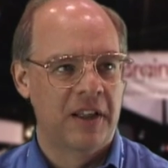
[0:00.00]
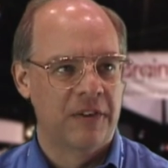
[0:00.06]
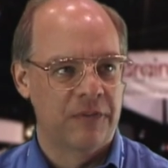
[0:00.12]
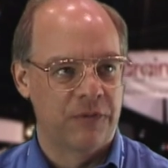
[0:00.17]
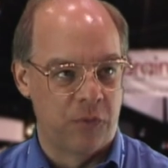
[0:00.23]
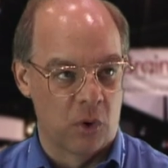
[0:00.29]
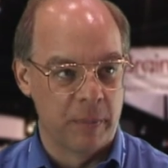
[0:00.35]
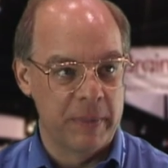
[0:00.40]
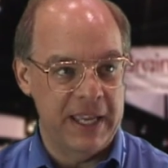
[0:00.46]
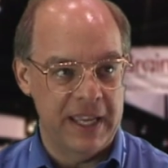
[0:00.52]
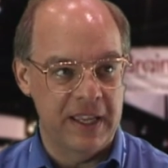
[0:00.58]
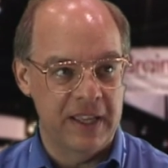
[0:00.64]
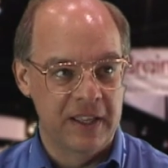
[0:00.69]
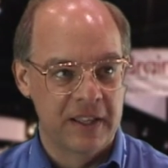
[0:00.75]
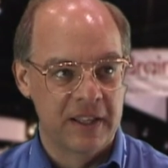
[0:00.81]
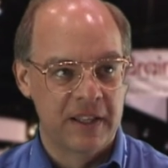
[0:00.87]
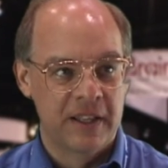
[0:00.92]
for me?
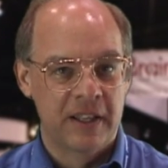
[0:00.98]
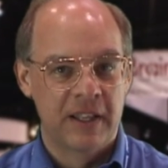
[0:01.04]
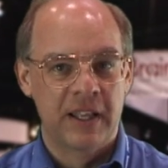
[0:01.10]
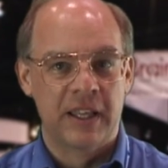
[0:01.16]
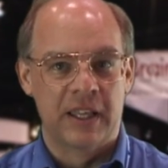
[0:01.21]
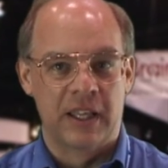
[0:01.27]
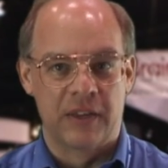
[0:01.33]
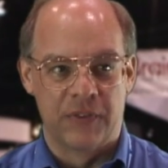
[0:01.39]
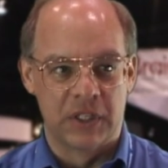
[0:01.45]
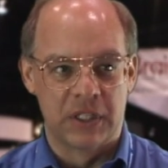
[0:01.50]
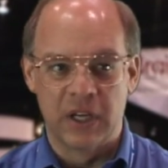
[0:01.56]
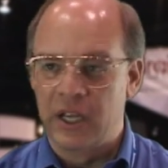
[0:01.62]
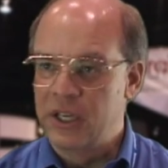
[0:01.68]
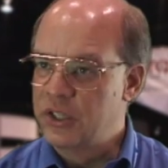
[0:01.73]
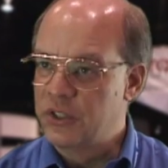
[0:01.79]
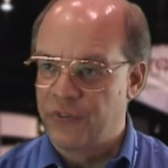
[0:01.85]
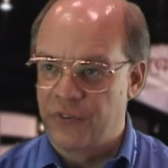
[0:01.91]
If it
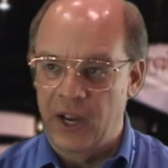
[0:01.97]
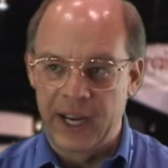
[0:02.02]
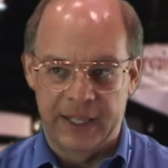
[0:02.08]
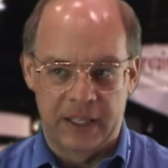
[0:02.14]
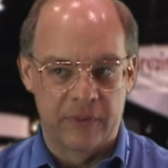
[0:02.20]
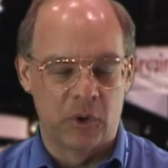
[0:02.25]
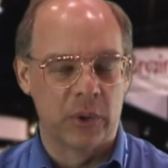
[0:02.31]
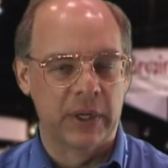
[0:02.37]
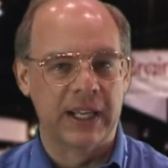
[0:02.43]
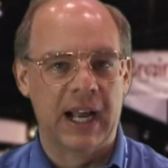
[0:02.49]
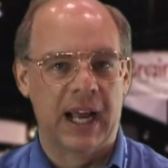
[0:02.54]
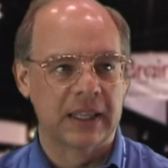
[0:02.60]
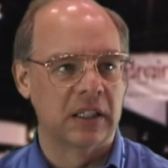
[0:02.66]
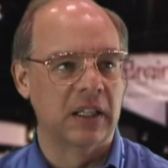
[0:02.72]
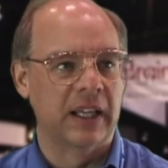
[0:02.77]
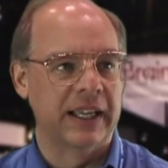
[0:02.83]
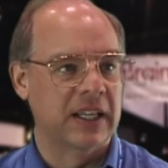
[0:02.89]
does, fine, they've already got
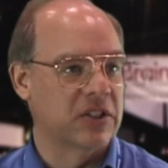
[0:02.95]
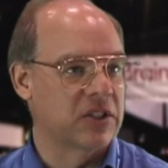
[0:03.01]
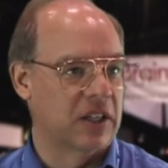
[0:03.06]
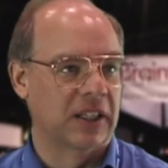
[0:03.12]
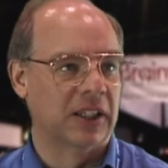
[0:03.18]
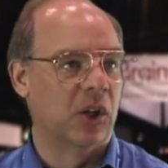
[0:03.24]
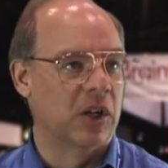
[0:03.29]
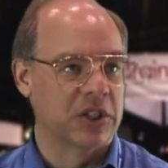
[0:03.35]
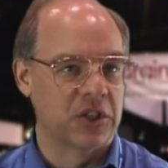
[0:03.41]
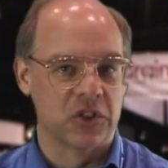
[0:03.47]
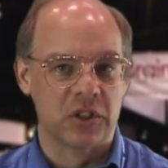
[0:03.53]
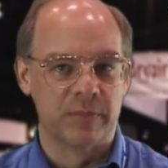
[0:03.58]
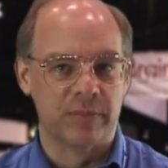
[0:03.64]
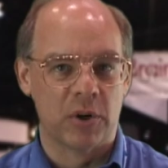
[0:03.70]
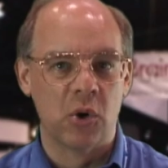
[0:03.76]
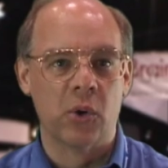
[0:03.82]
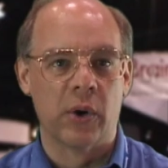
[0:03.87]
the latest and it launches the
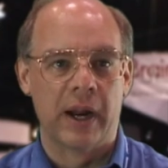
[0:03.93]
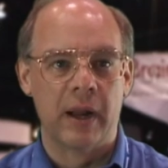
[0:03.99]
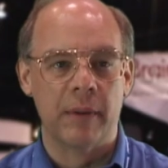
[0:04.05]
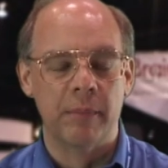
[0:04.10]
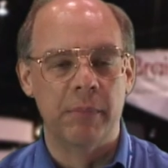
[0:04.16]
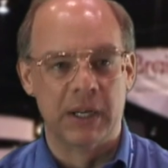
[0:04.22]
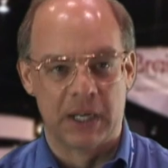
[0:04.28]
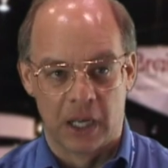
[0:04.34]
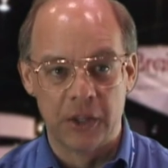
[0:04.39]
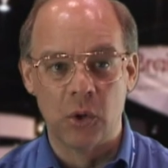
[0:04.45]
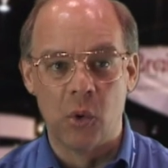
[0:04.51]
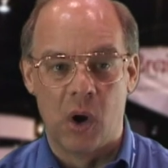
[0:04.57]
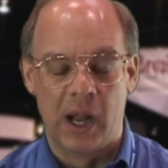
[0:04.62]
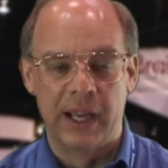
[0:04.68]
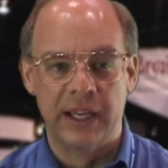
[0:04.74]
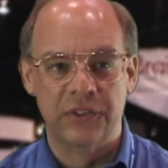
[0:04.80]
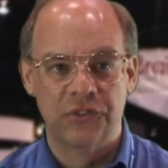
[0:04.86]
program. But
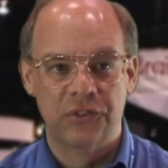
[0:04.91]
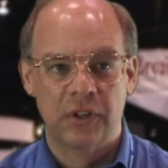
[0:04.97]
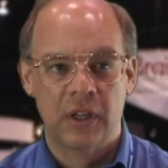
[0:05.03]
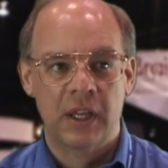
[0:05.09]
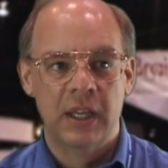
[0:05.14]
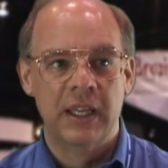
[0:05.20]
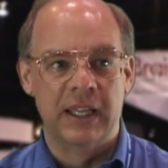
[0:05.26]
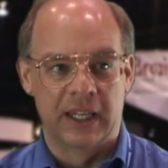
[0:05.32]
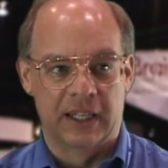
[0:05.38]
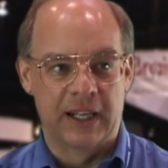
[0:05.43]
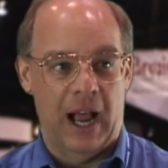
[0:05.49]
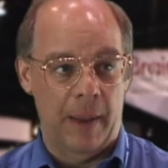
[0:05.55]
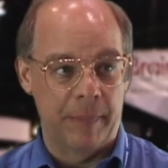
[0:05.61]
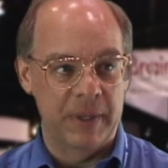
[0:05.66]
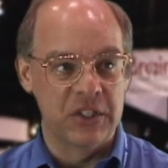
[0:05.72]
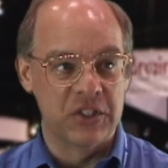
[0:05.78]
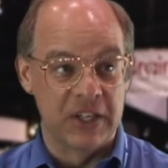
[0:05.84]
otherwise, it
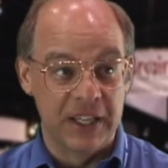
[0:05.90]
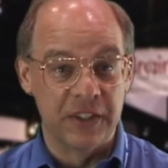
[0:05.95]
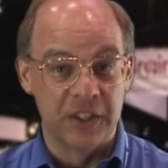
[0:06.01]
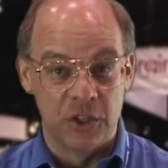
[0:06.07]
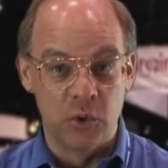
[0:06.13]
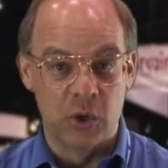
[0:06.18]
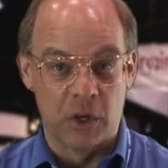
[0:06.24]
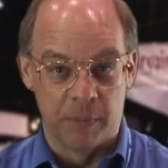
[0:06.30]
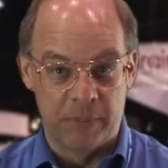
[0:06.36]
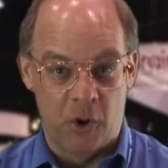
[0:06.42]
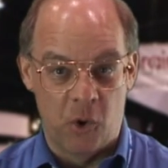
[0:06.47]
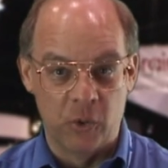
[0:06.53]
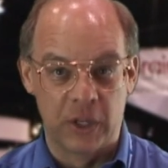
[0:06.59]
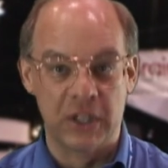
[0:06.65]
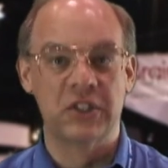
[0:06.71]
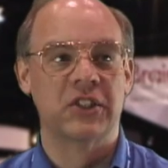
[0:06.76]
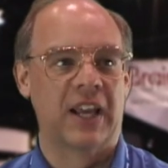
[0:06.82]
copies in the new
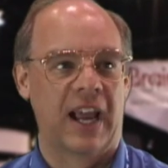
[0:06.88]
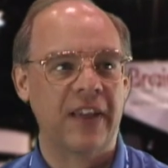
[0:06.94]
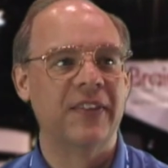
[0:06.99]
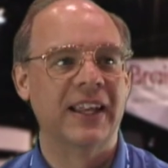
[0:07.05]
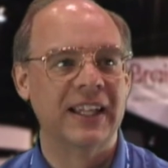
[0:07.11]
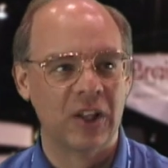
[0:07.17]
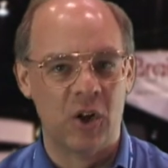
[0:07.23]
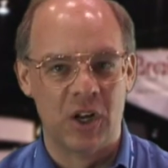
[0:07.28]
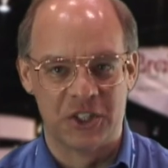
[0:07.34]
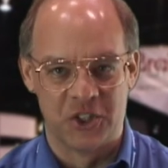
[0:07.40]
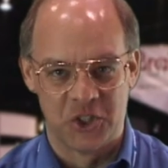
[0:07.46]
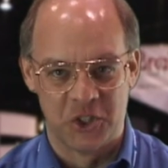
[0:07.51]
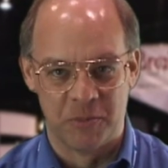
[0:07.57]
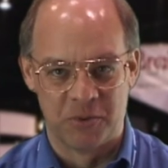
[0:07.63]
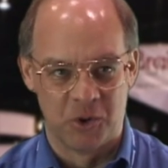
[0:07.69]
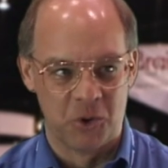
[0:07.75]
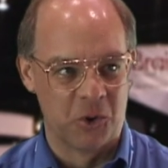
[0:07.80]
components and then launches
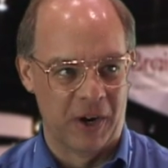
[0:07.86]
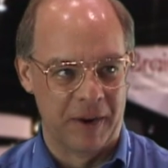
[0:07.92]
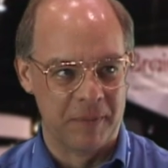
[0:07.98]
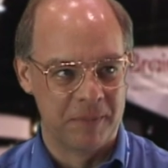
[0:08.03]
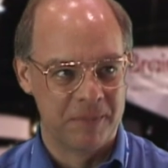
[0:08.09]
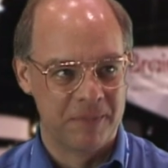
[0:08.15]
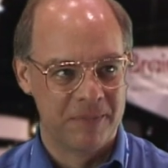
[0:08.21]
the program.